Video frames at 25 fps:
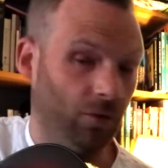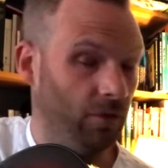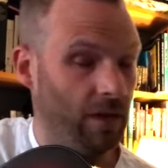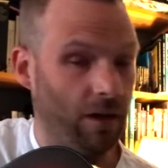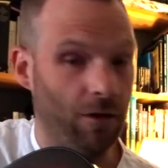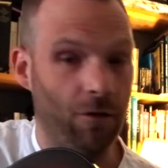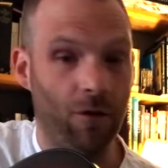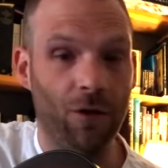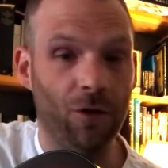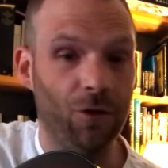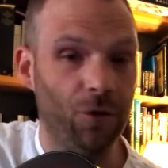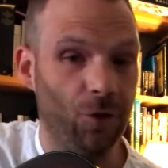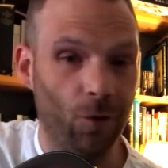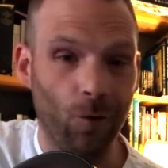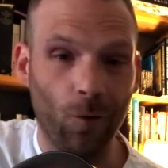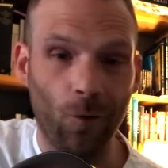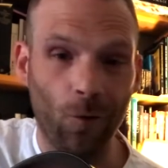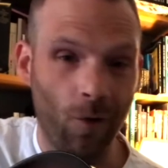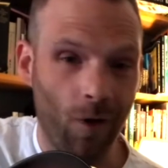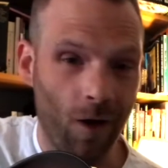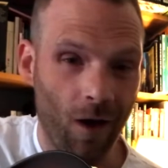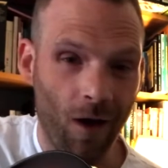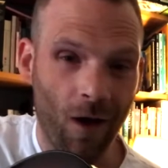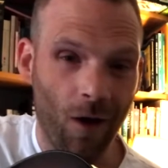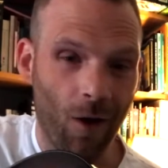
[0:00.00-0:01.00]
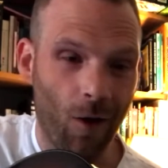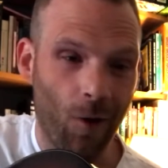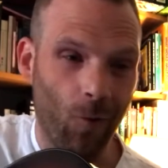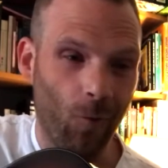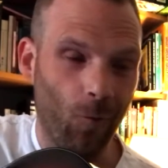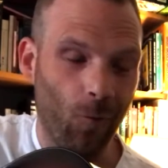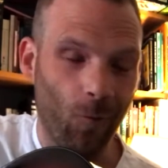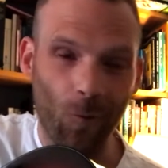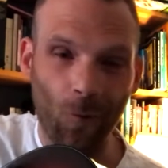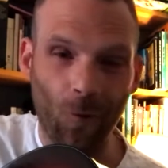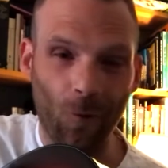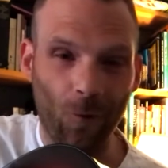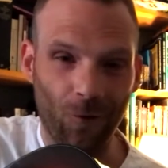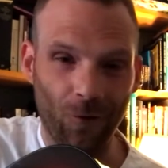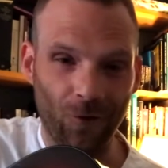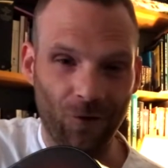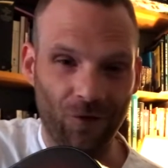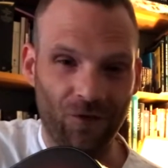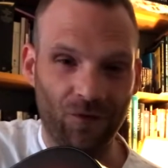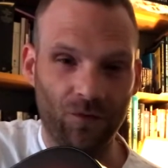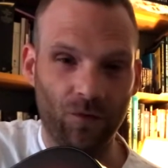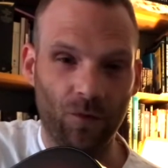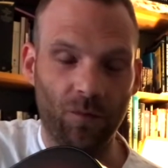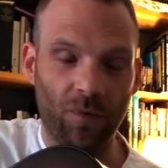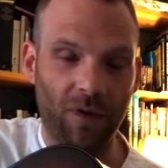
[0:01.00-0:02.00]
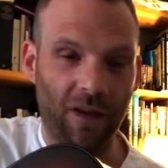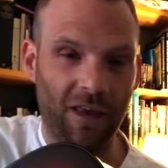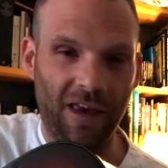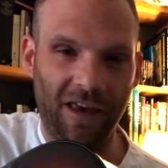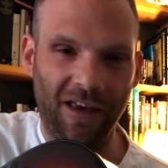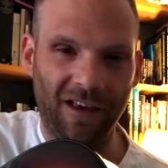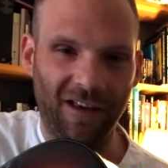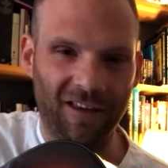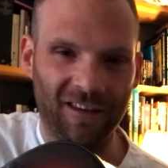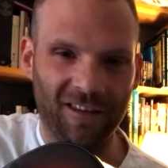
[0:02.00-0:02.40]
There are no awards for playing